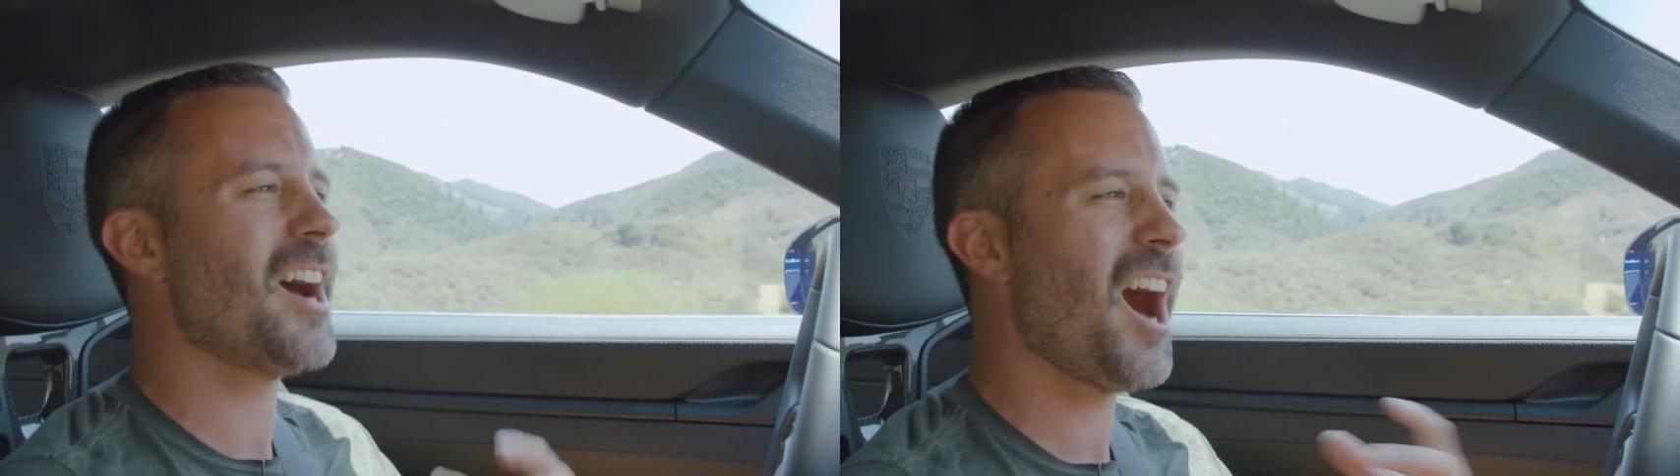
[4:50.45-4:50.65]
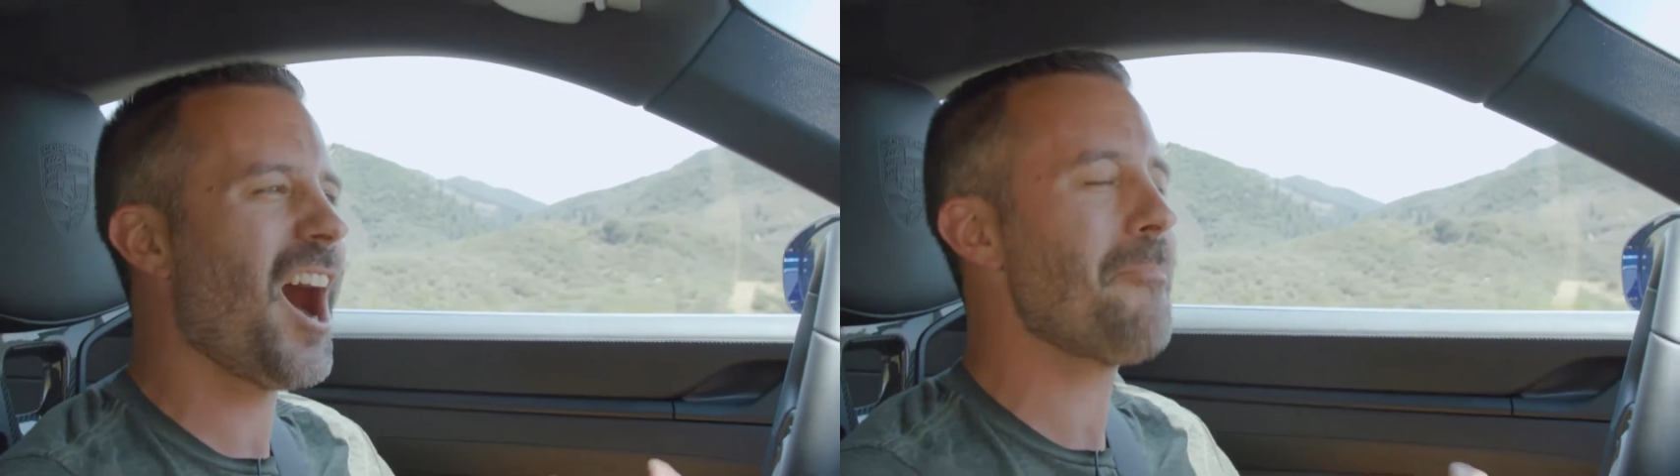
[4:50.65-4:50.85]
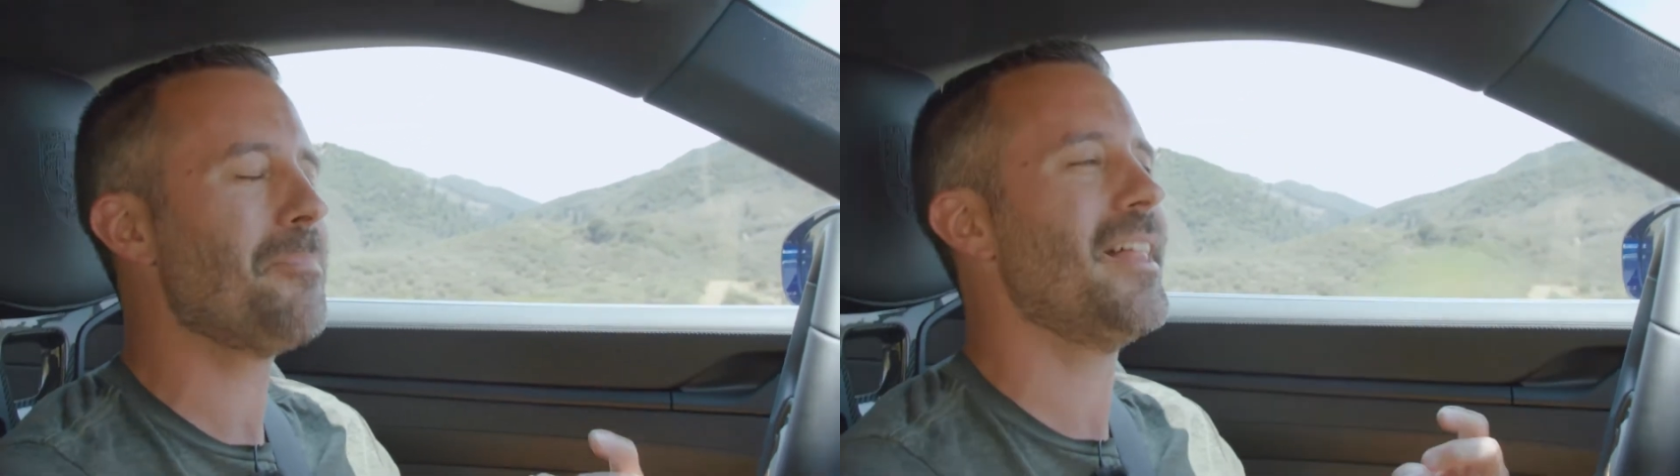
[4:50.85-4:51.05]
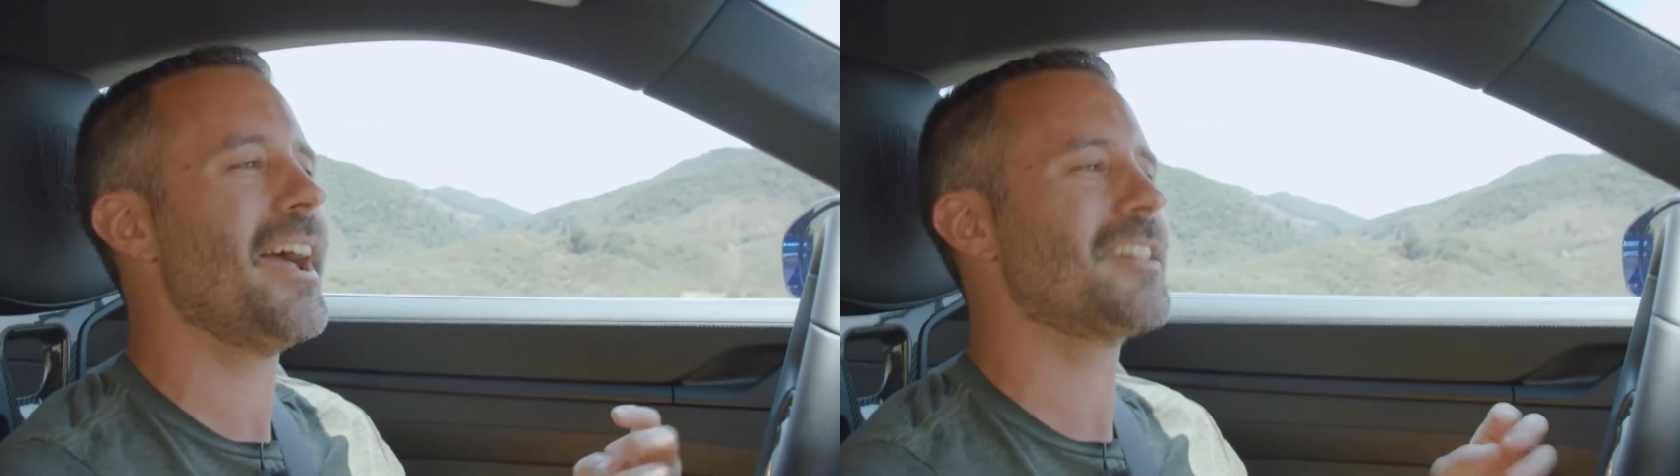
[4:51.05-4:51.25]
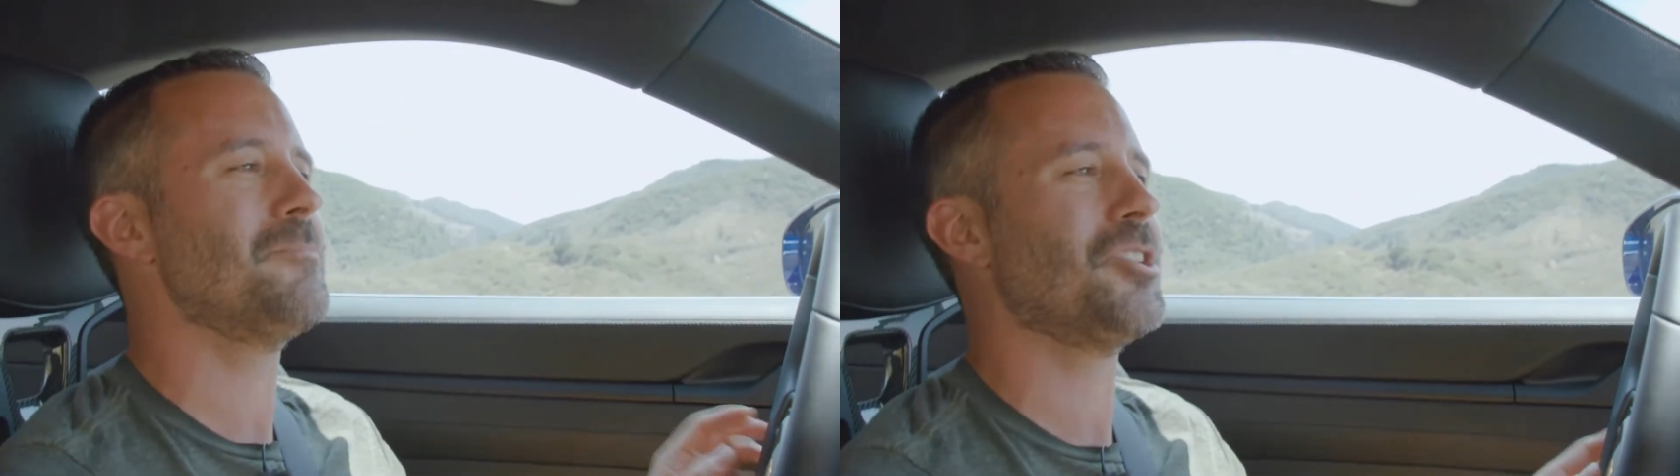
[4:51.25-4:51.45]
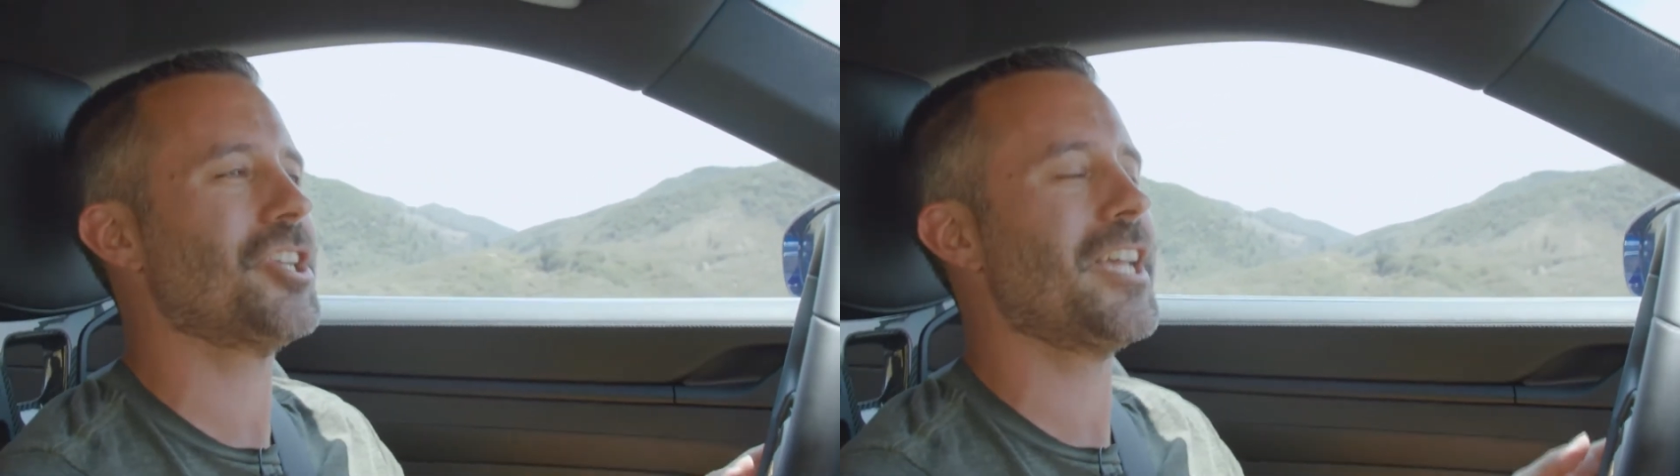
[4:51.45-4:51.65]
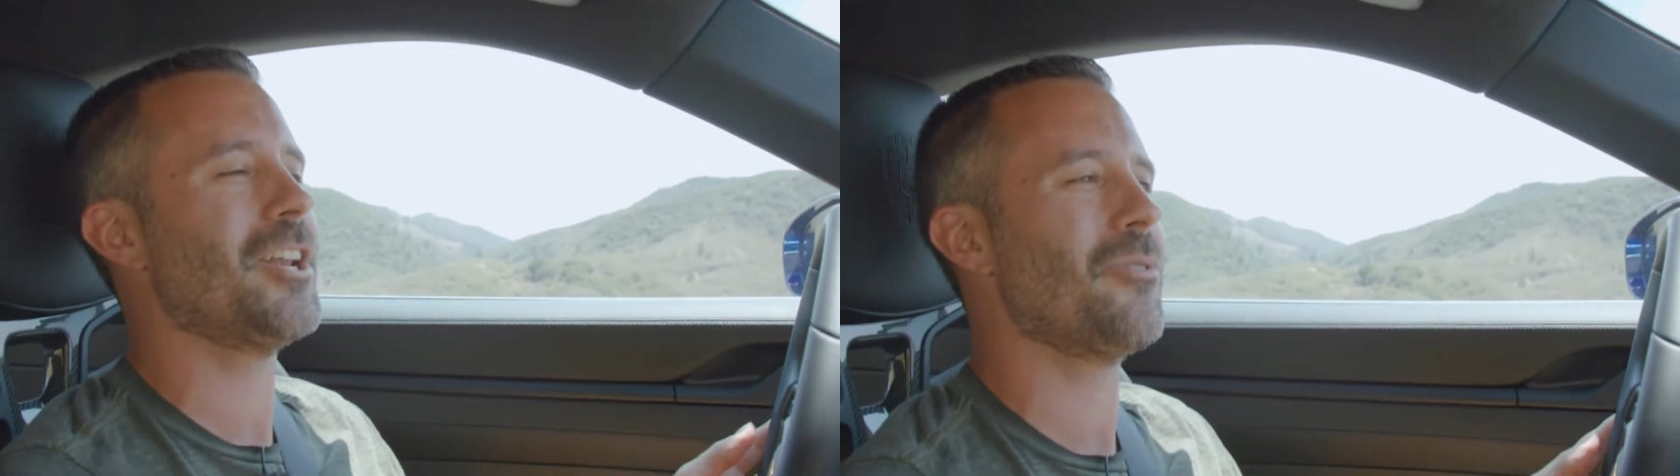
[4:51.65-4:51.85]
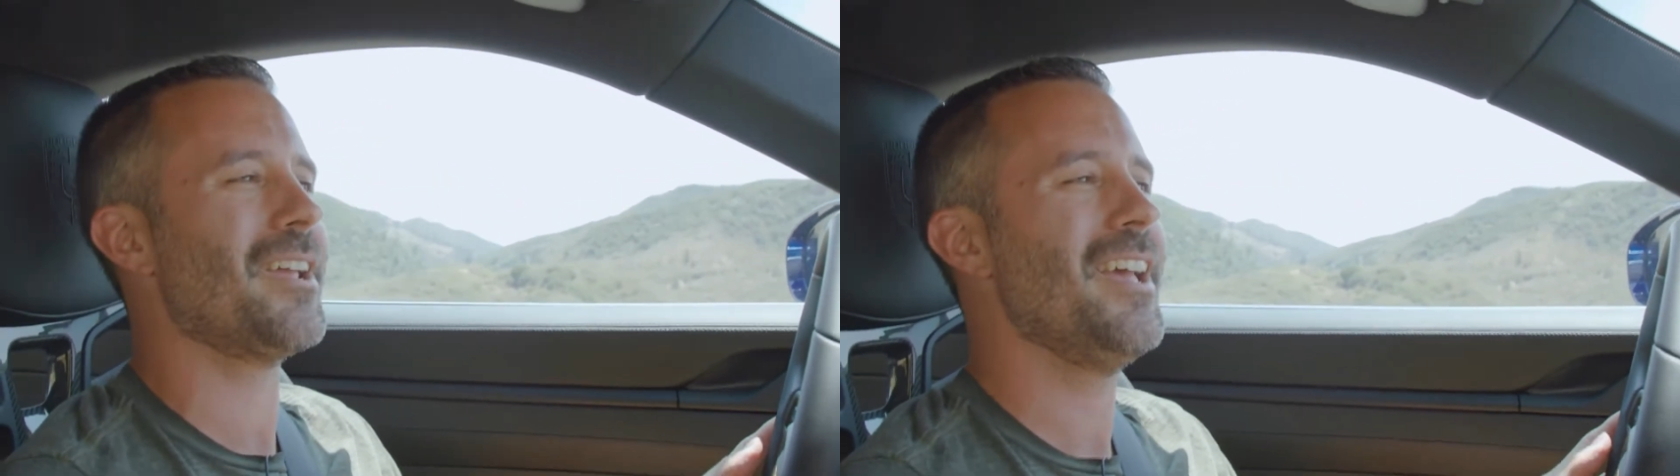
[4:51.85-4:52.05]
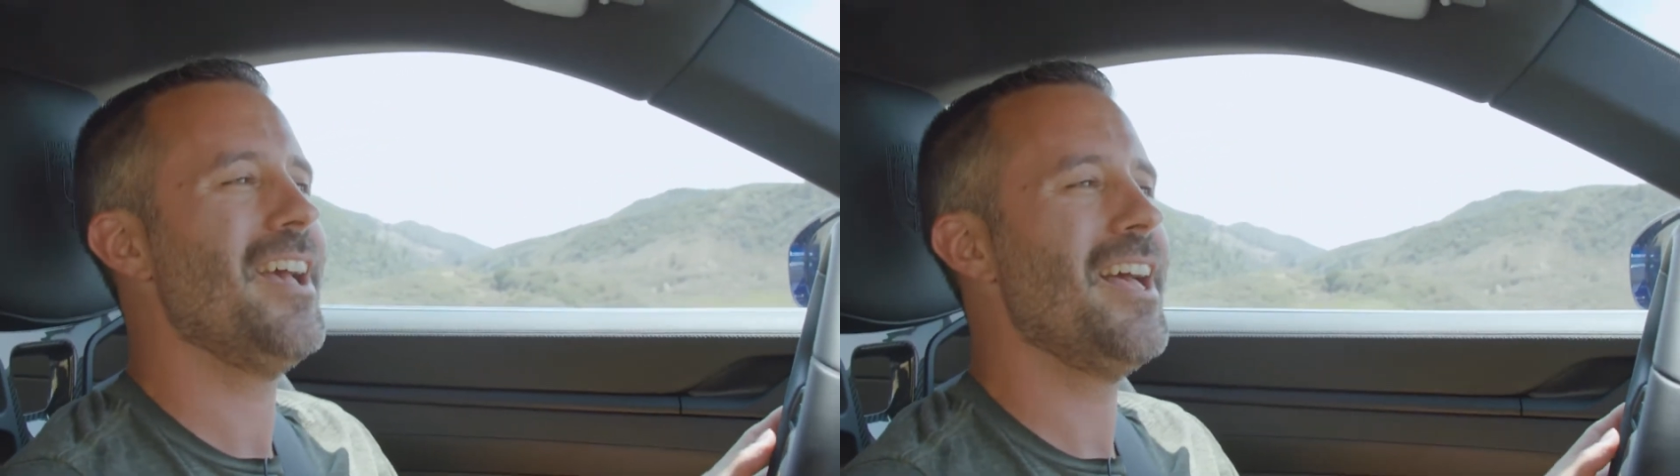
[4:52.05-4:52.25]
complex machinery